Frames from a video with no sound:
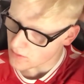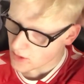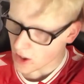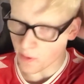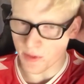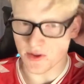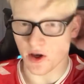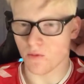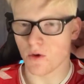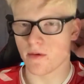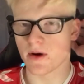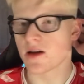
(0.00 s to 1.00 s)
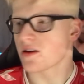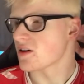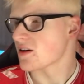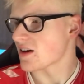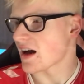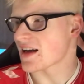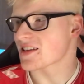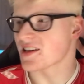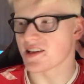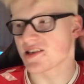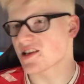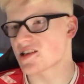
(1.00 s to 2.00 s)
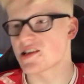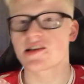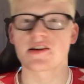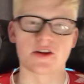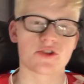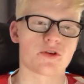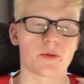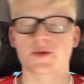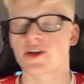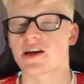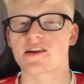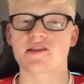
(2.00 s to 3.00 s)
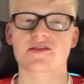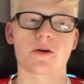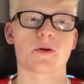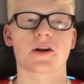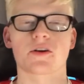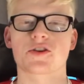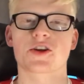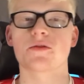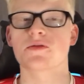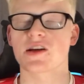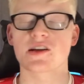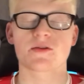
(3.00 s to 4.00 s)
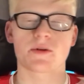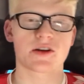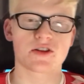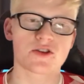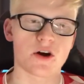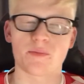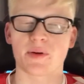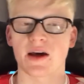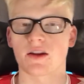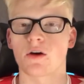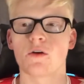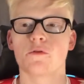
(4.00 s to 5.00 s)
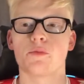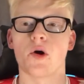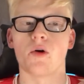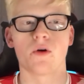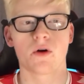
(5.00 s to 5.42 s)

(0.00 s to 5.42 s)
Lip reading: Oh, but don't worry. Adkins says he's going to drop Jayden Stockley on Tuesday so he can stop playing the hoofball.